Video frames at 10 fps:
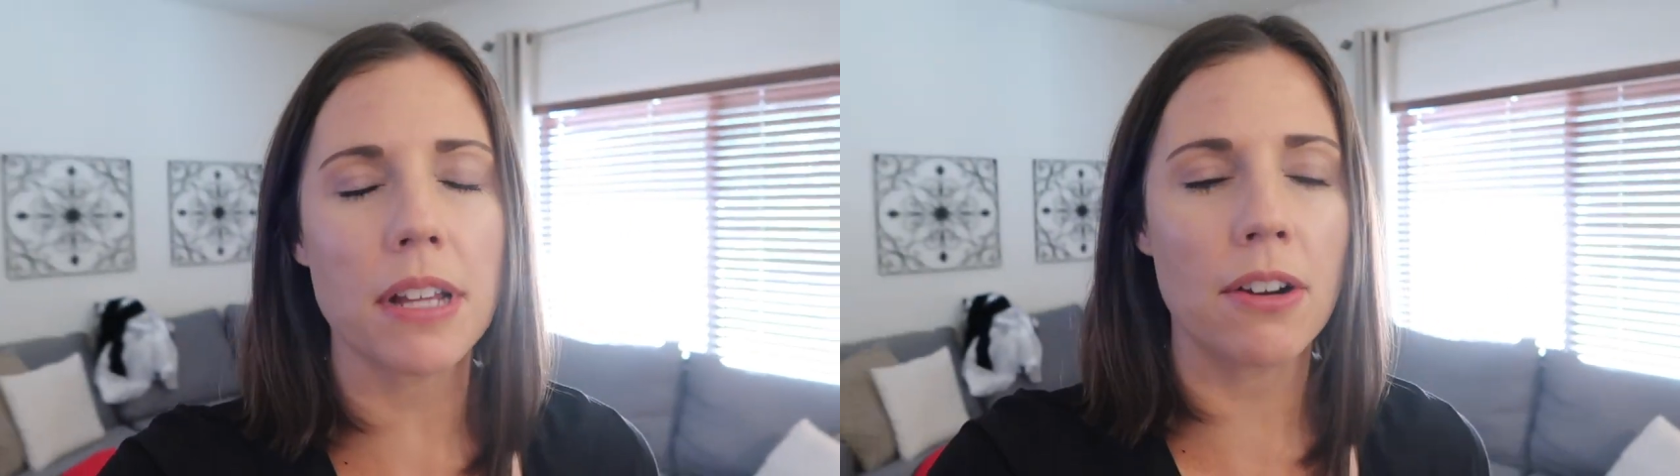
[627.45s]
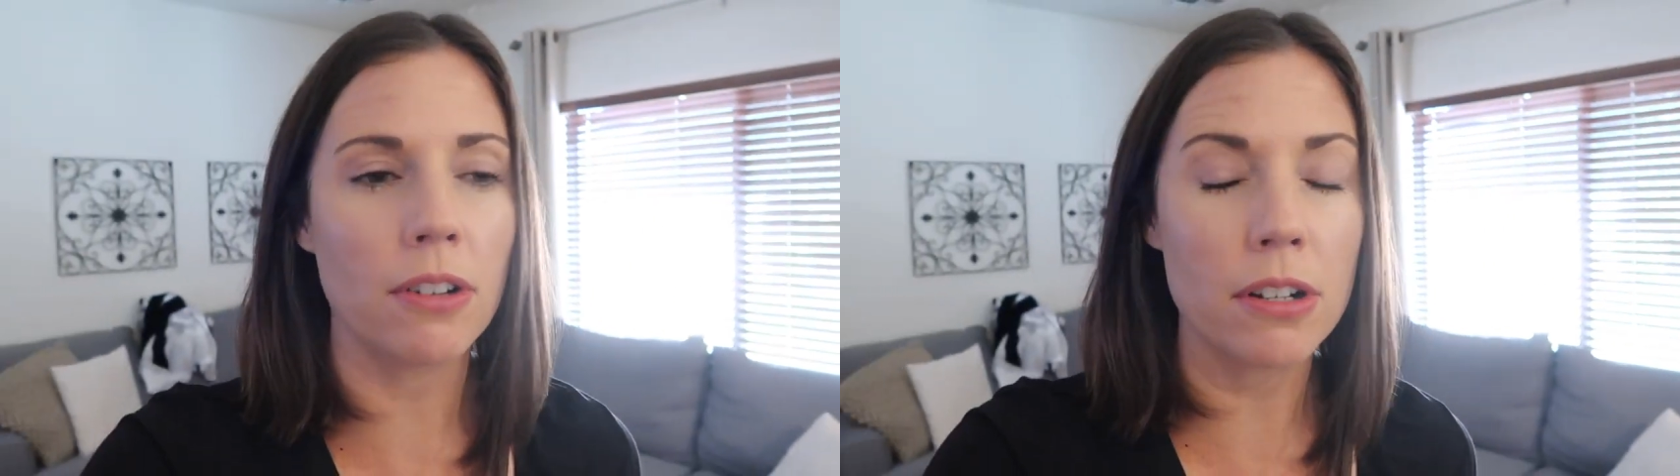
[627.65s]

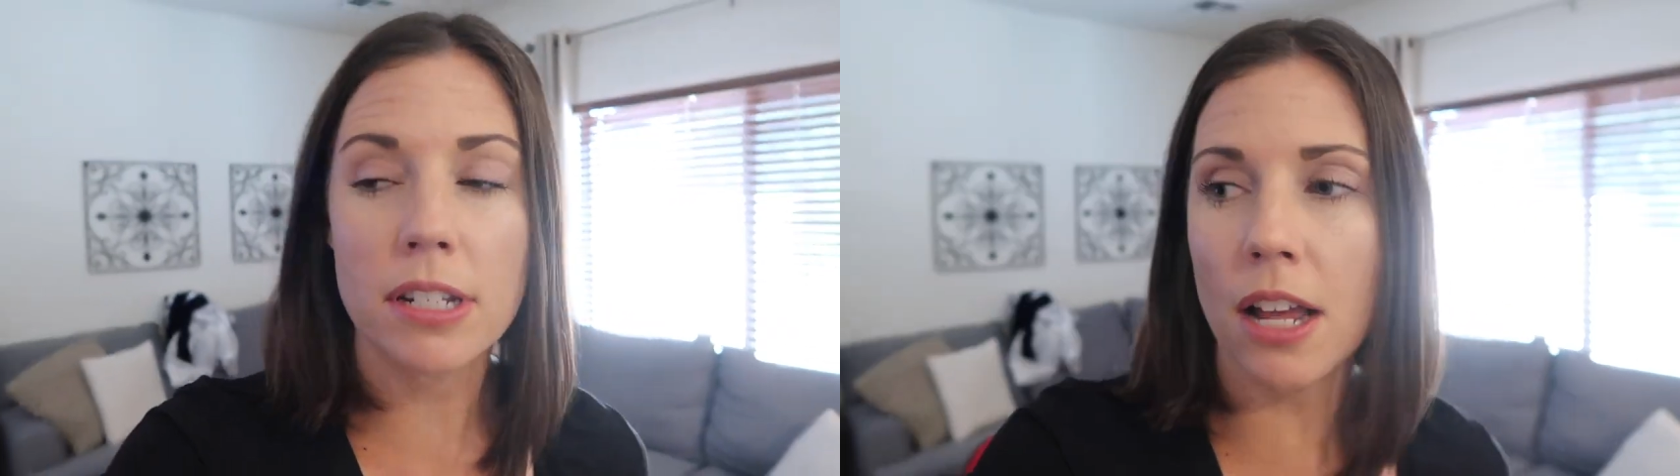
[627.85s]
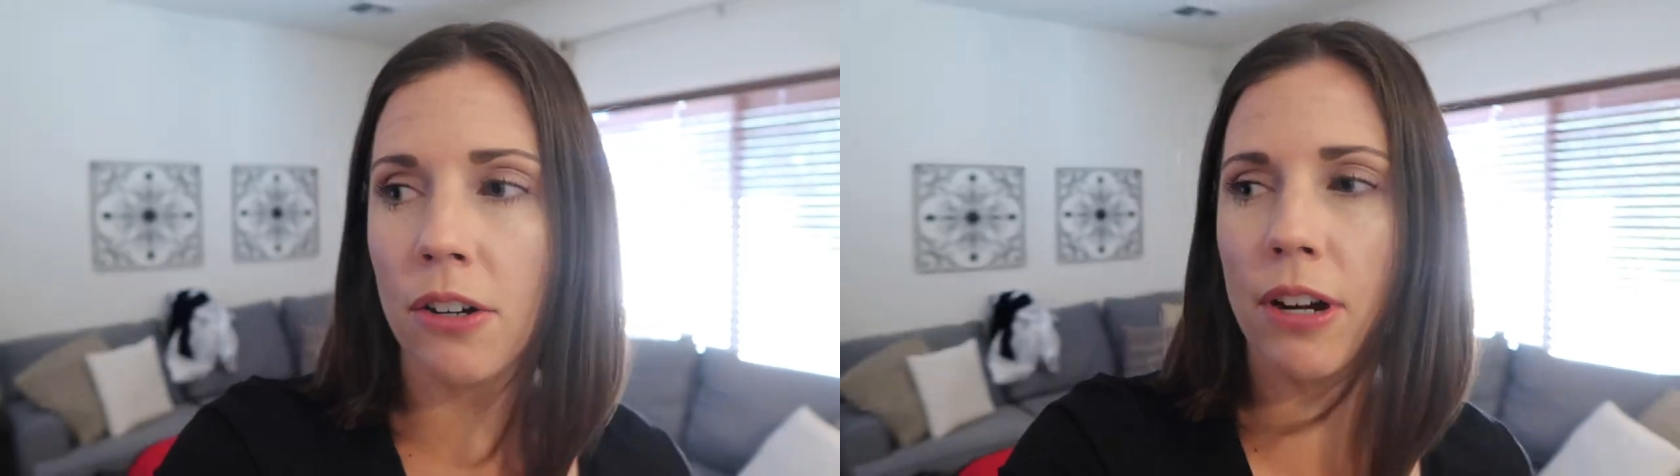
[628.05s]
down or,
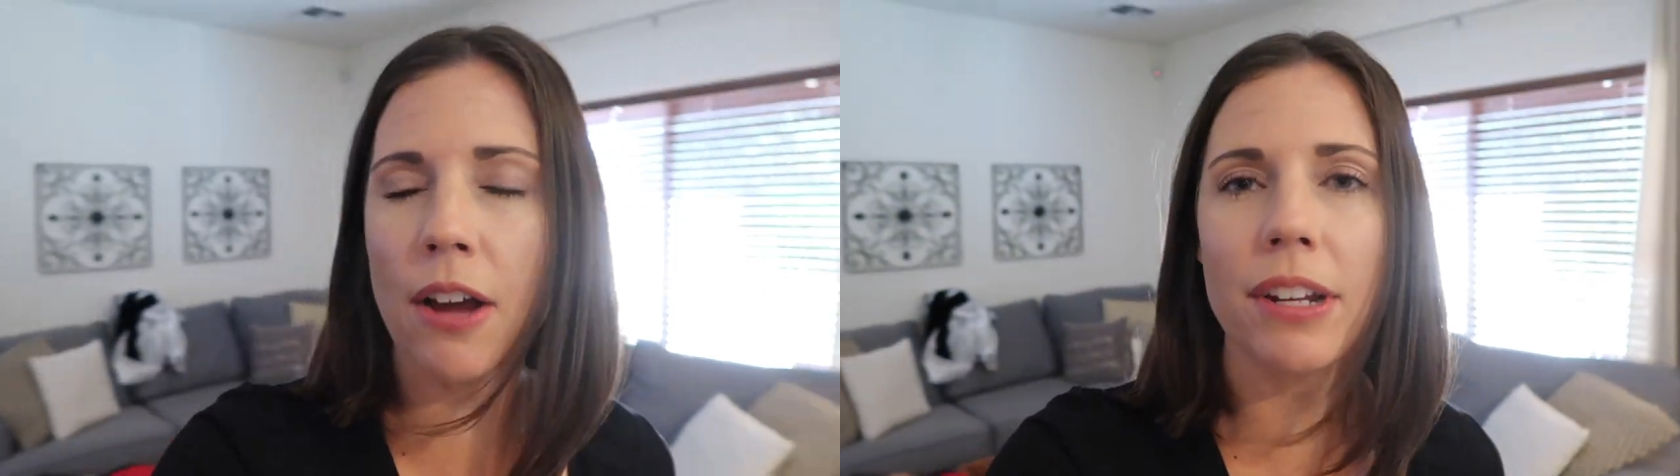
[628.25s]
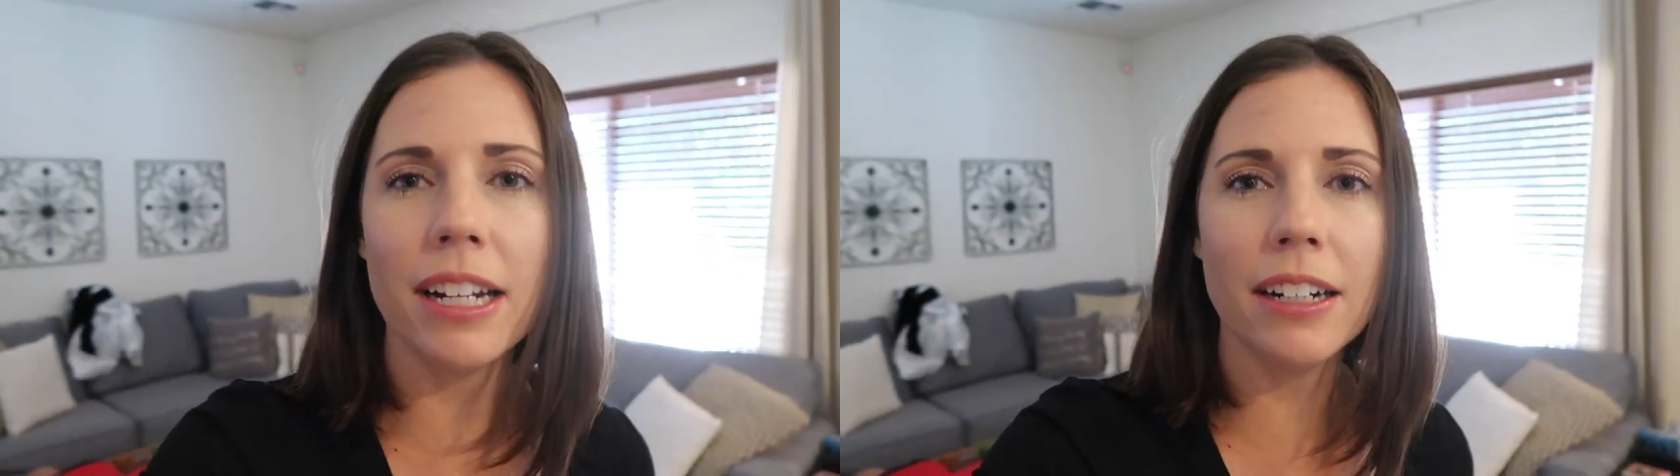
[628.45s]
done
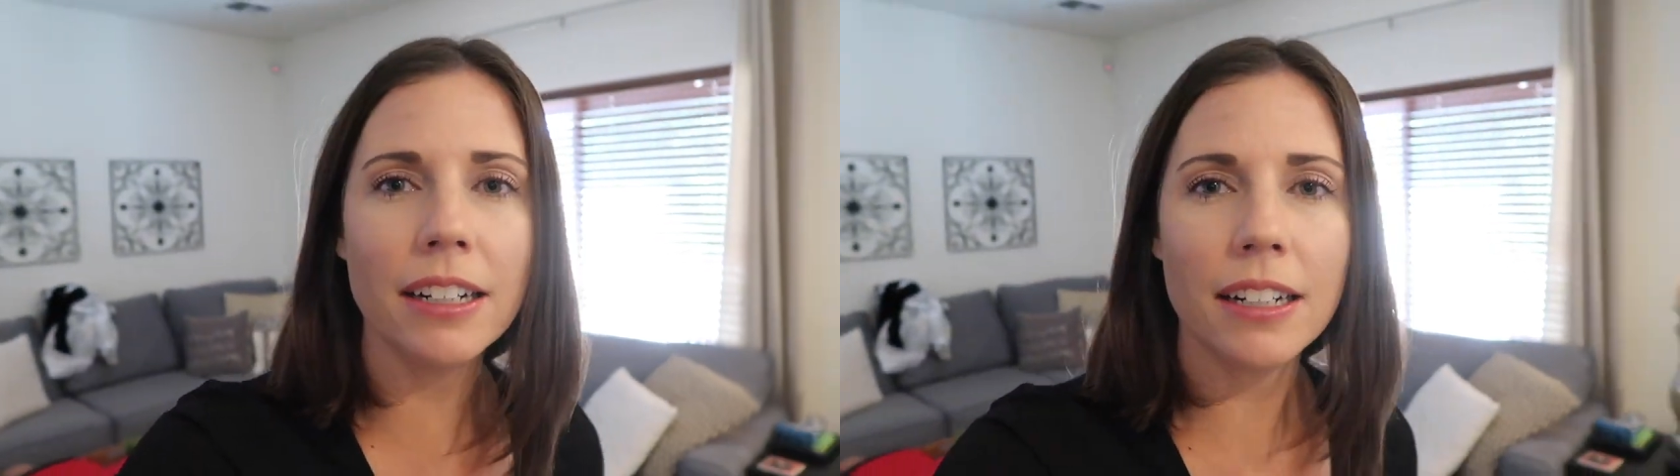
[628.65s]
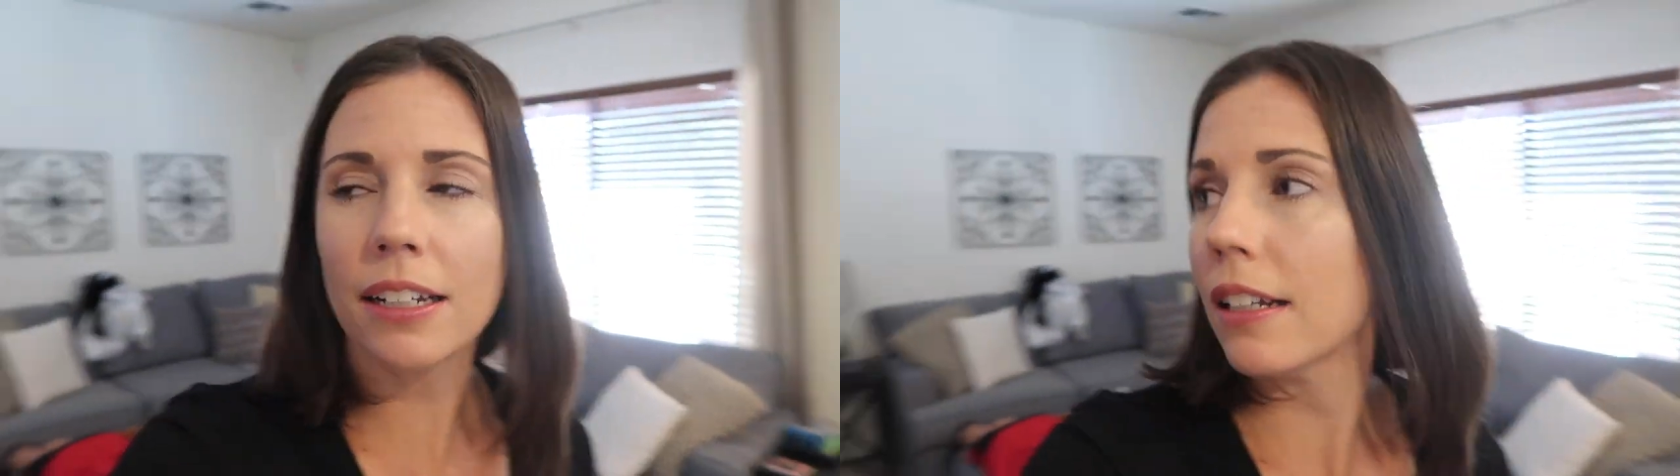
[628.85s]
around here.